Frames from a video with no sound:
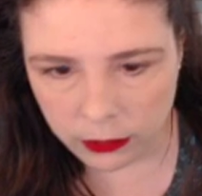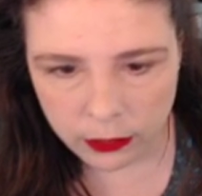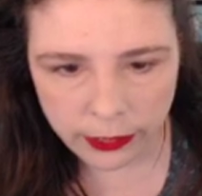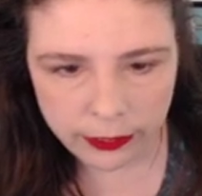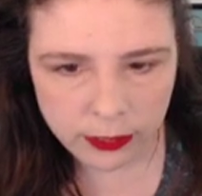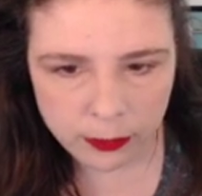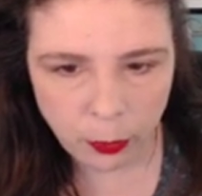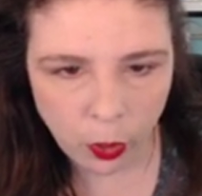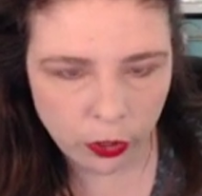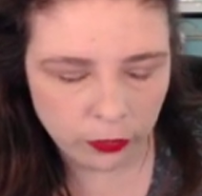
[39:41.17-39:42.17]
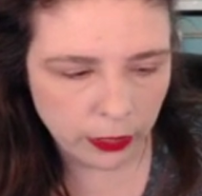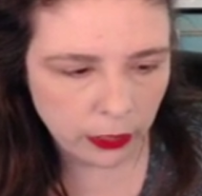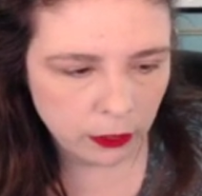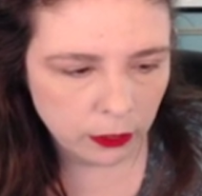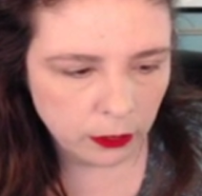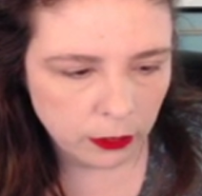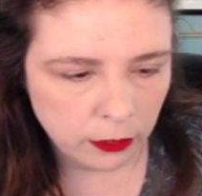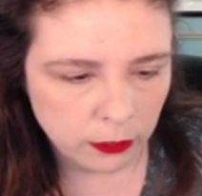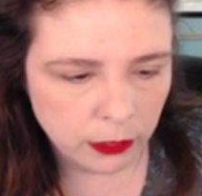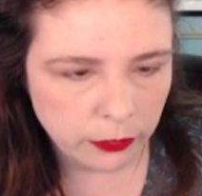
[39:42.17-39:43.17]
That's part of it.
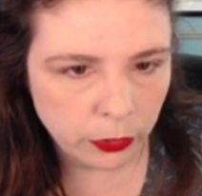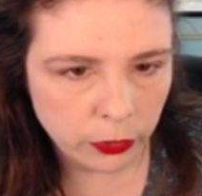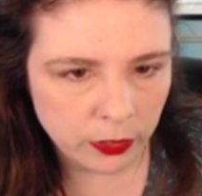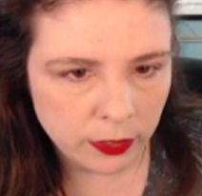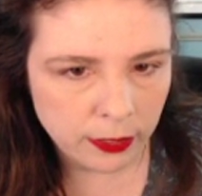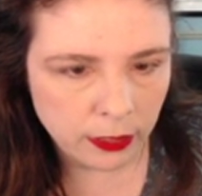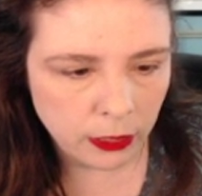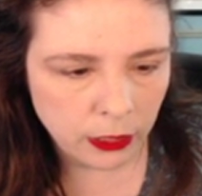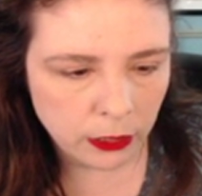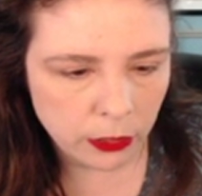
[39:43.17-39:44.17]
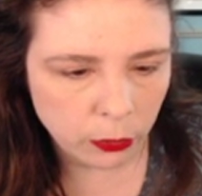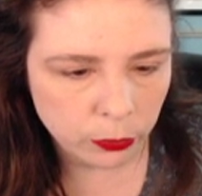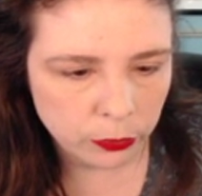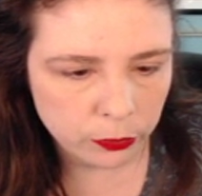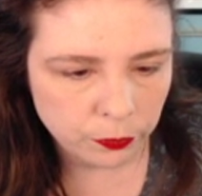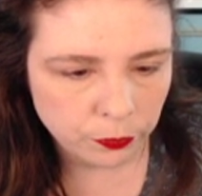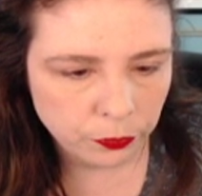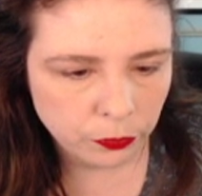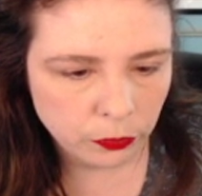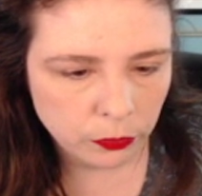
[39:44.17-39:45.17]
If you can see. No.
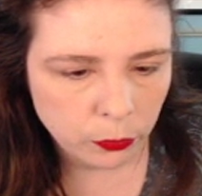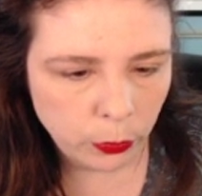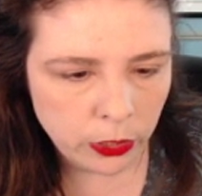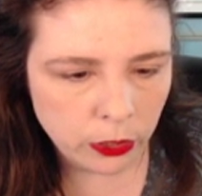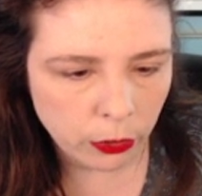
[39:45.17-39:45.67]
No